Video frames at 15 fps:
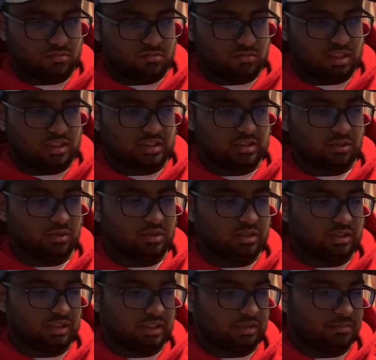That's the only
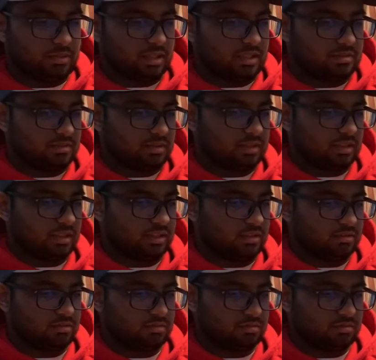thing I could possibly think of.